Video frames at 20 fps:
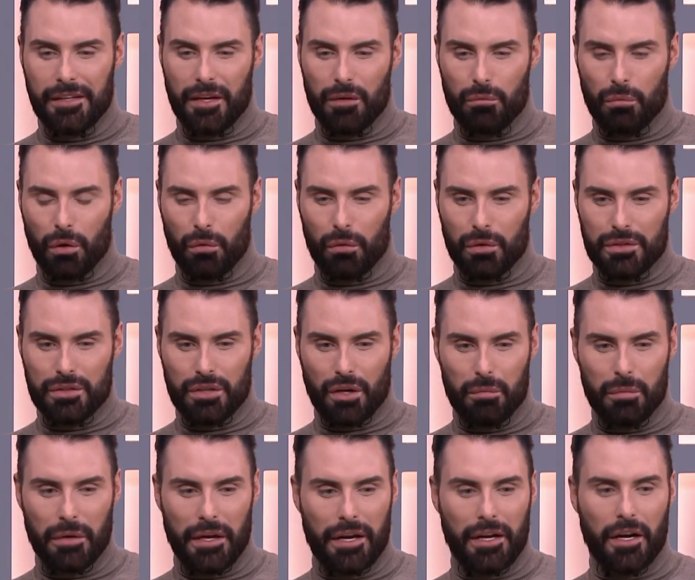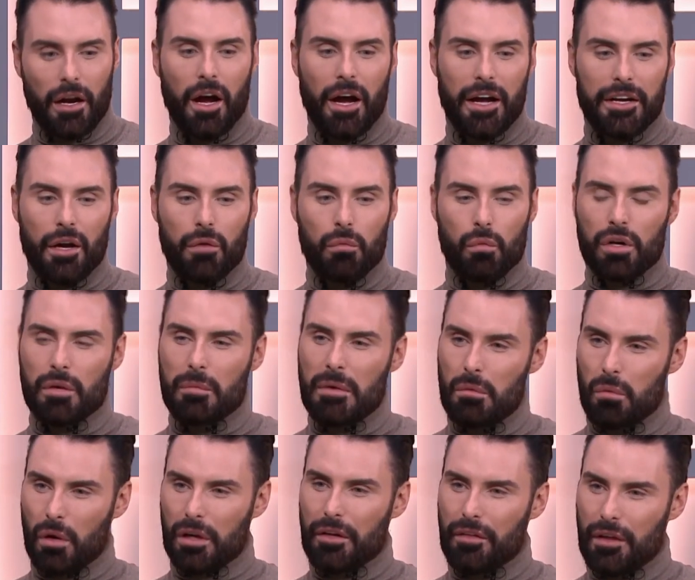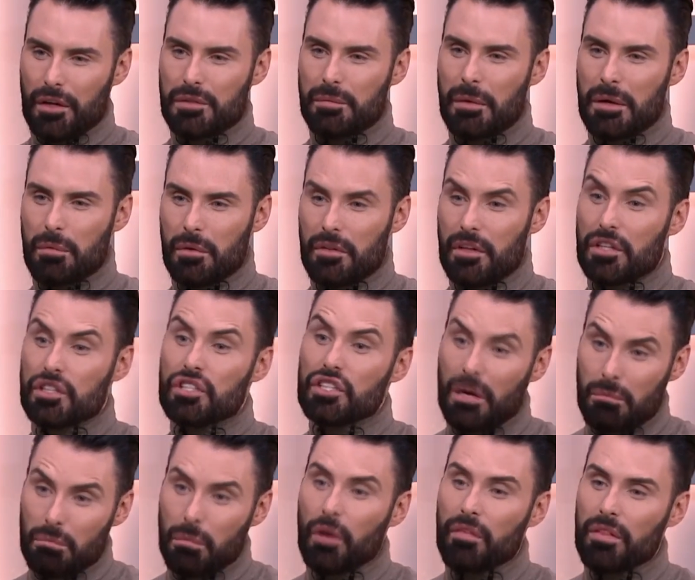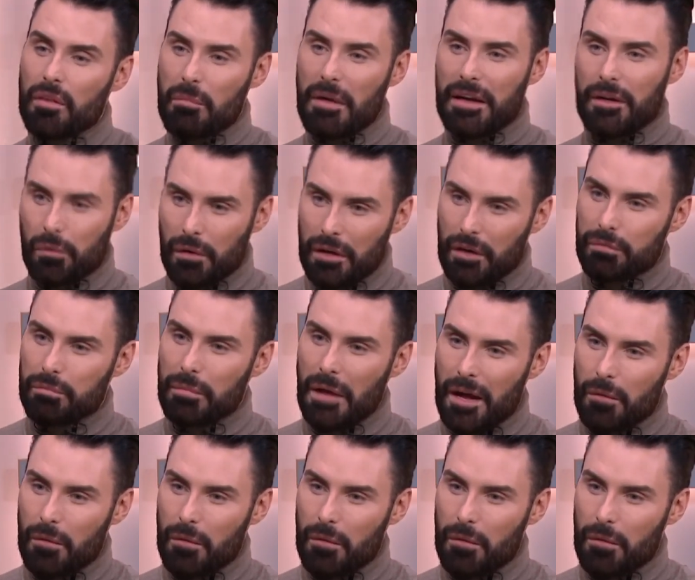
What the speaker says: important topic, I don't want to be one of those people that jump on the mental health